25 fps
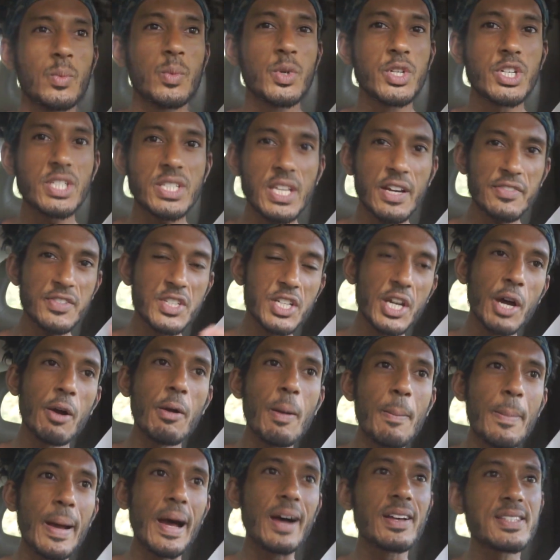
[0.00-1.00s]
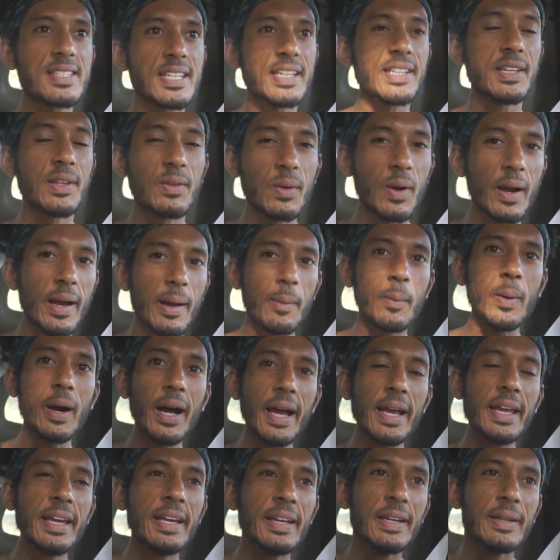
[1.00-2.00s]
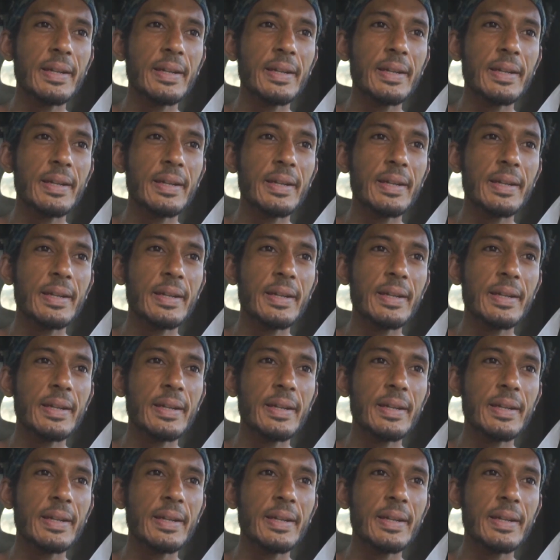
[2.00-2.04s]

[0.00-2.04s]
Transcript: We just have to go about it the right way.